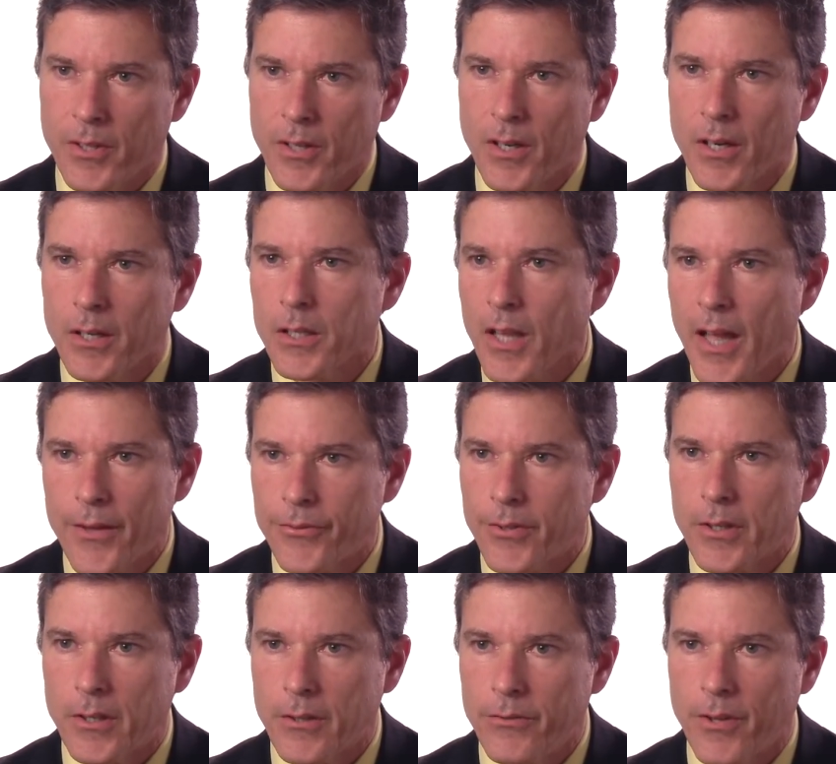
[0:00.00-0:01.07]
And a
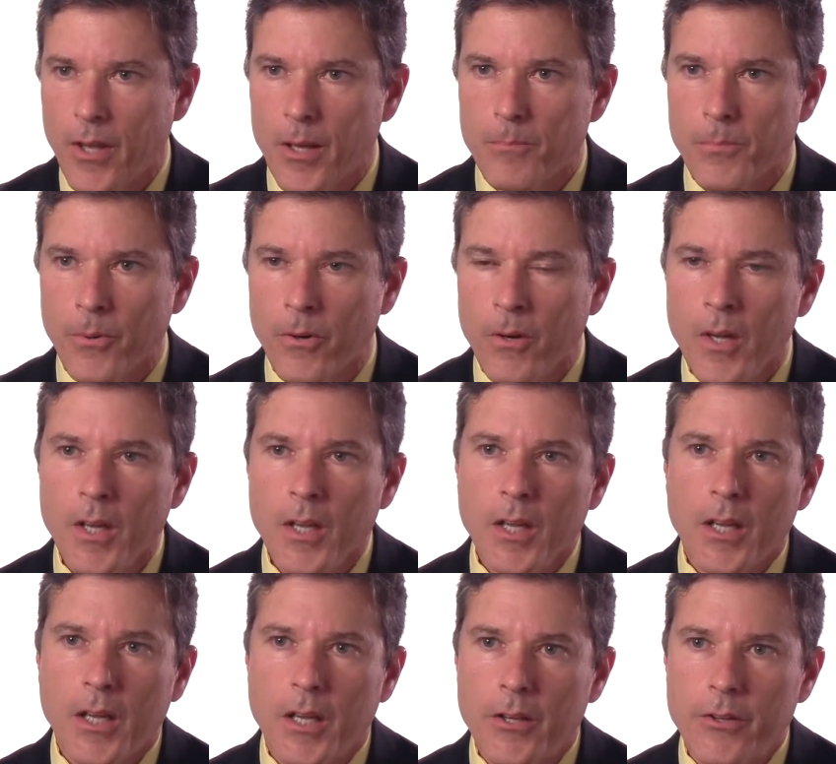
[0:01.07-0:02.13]
classic example
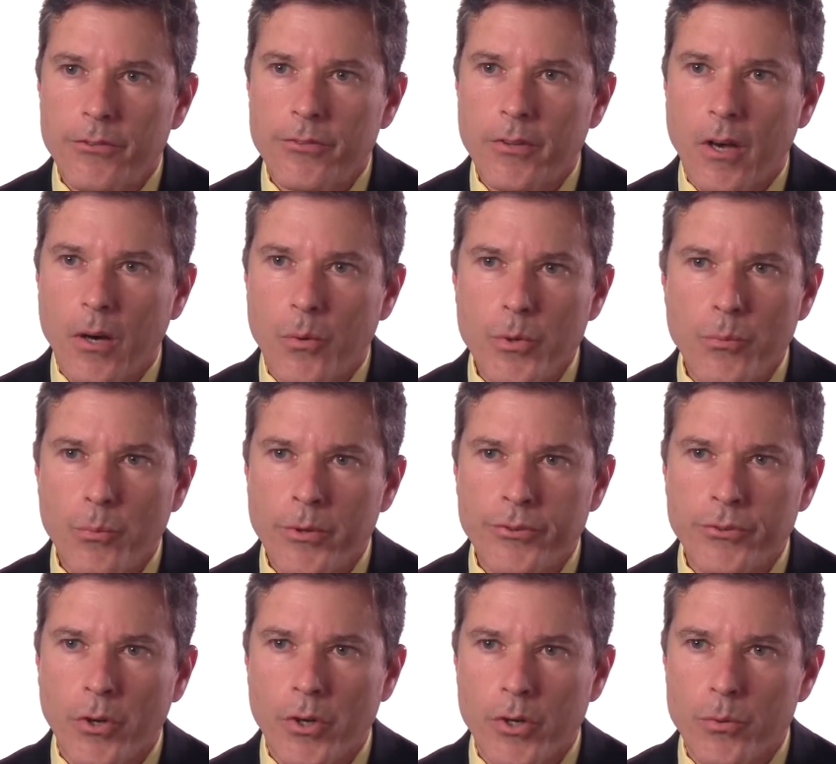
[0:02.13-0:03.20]
is we
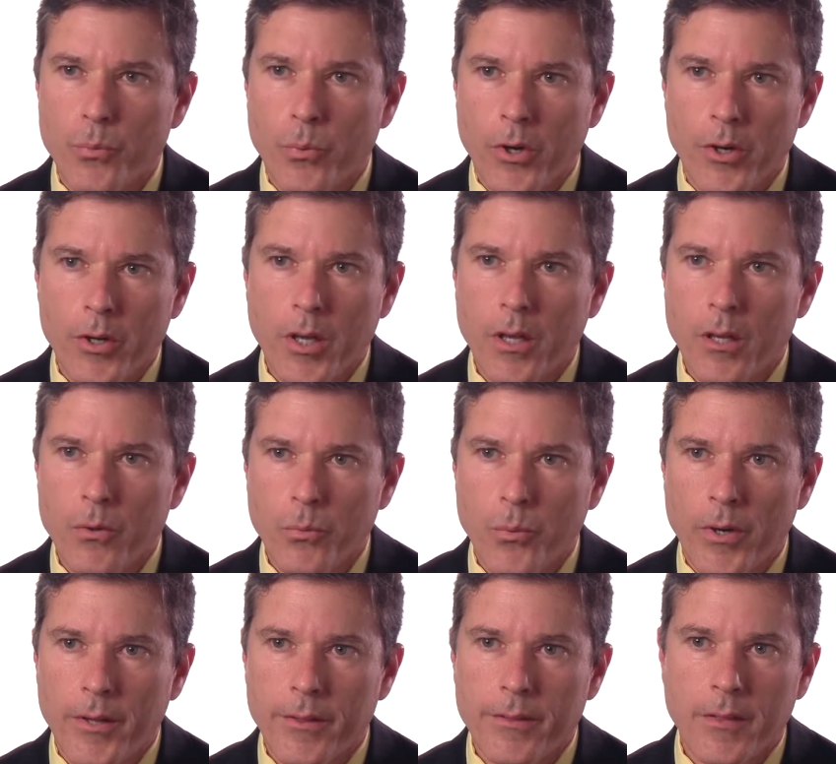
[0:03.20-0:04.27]
started working
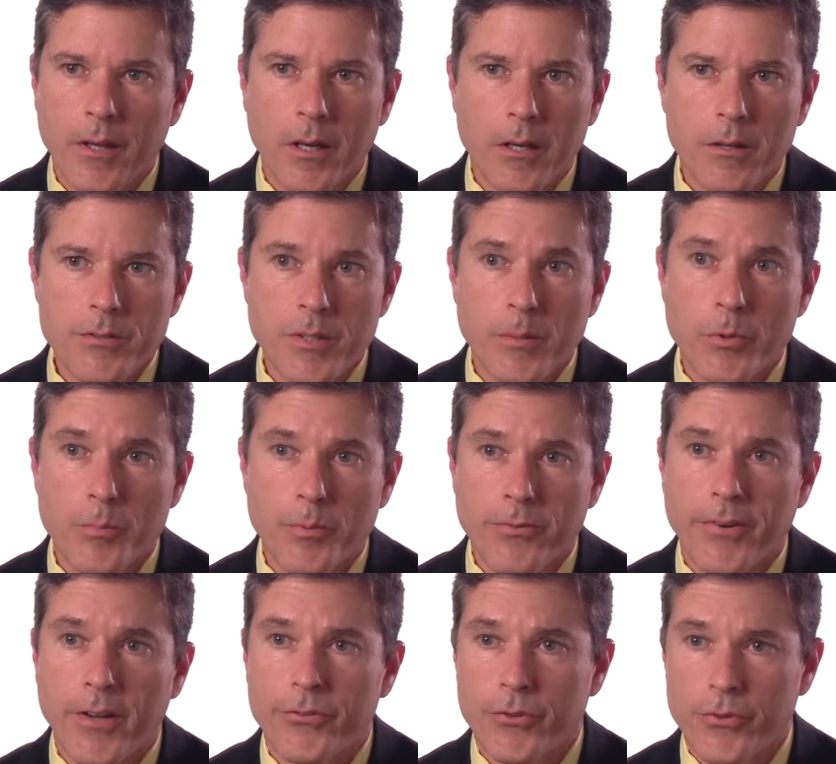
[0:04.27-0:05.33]
with some of the
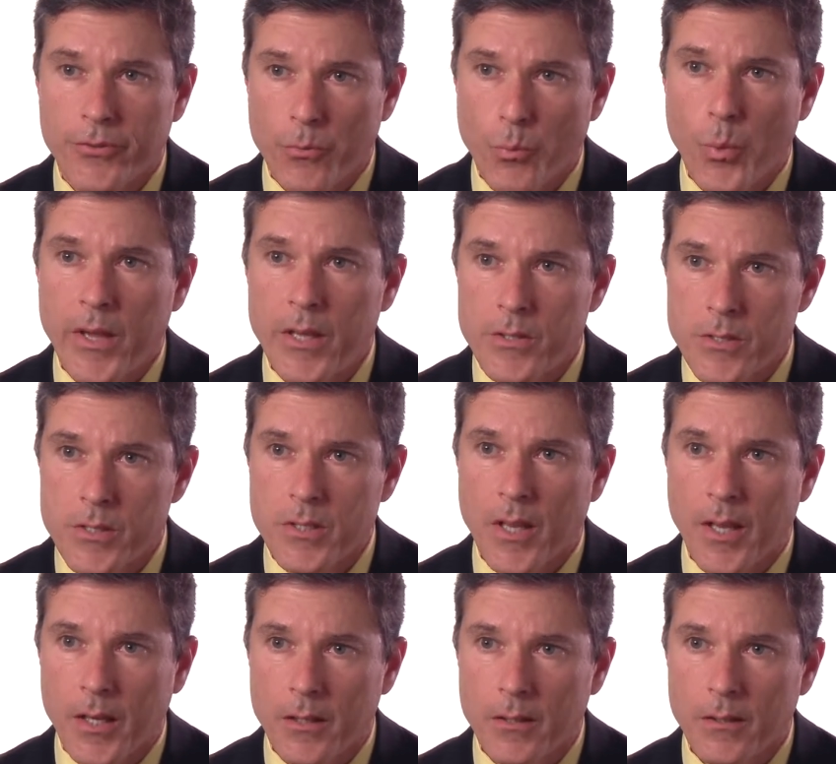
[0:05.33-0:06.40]
professors at Wayne
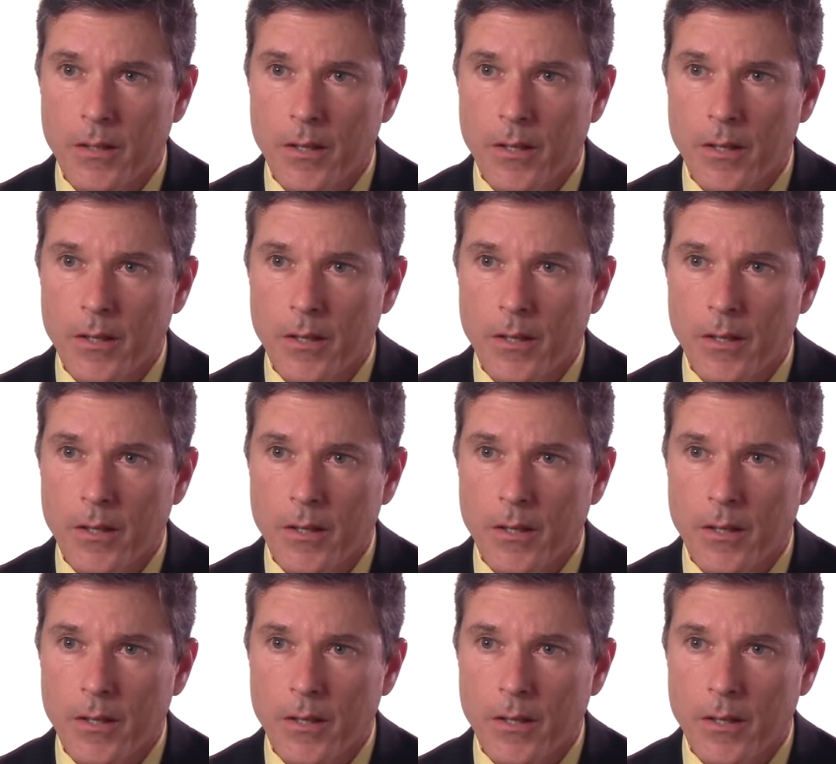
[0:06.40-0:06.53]
State.